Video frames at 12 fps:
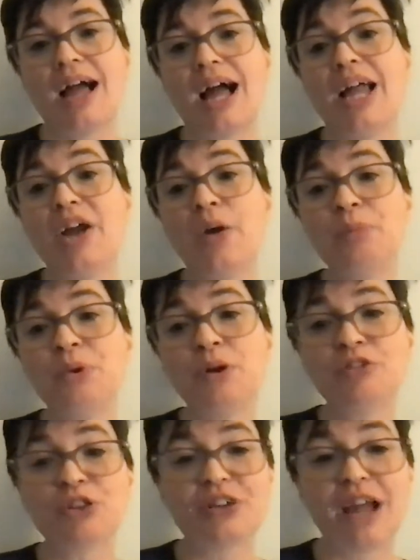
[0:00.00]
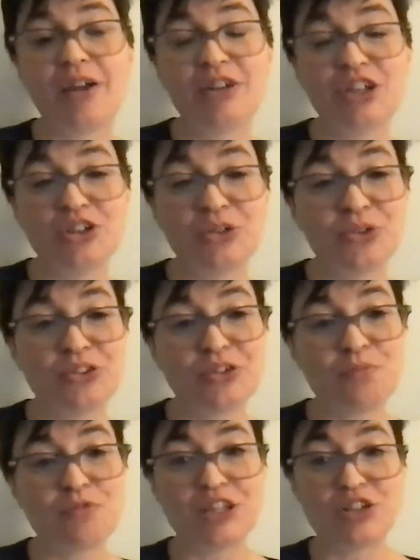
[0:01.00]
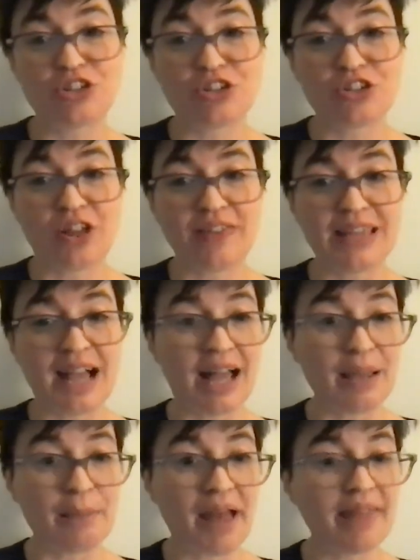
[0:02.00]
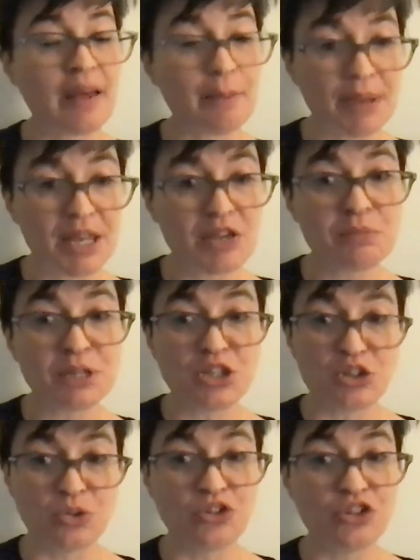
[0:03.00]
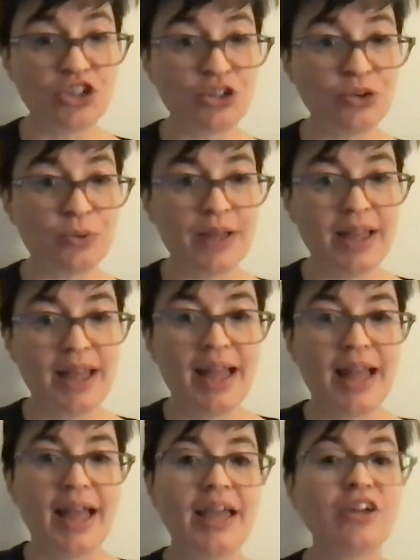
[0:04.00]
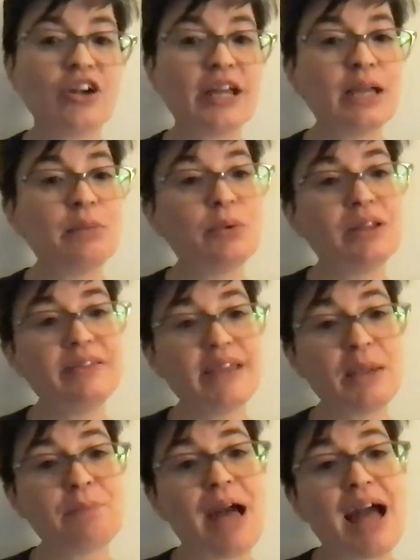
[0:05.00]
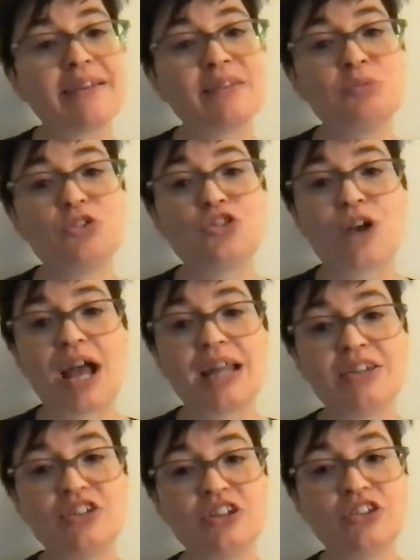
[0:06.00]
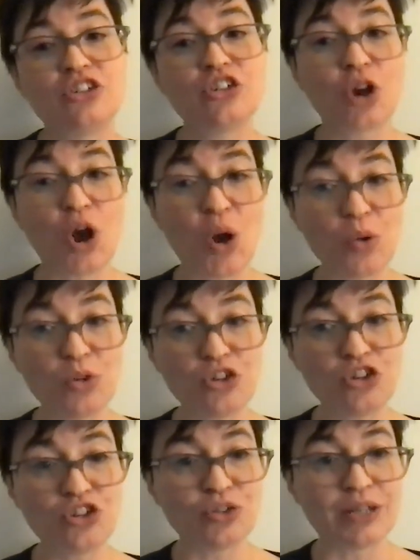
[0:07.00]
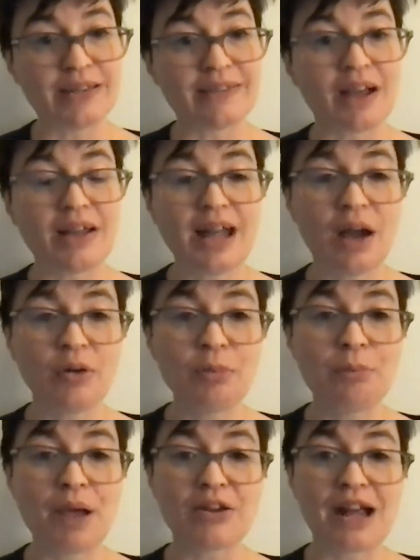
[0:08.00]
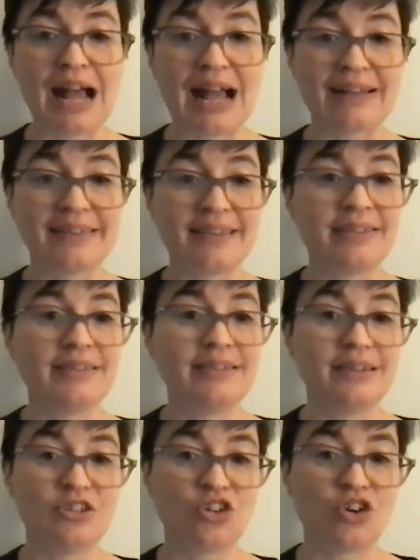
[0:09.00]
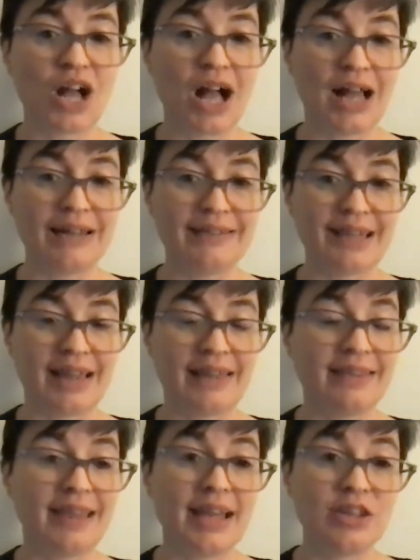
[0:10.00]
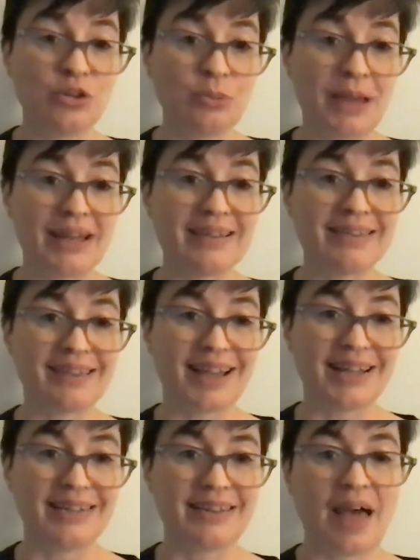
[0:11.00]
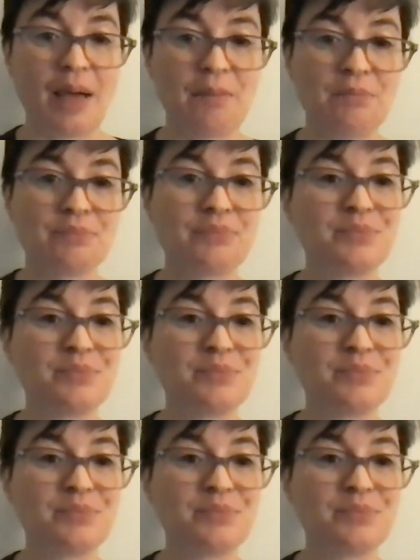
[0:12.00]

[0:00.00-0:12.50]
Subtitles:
I hope you have learned how to use some features on the iPad that may have been new to you and are able to take back some strategies to your own students on how to better access digital content that you may assign to them.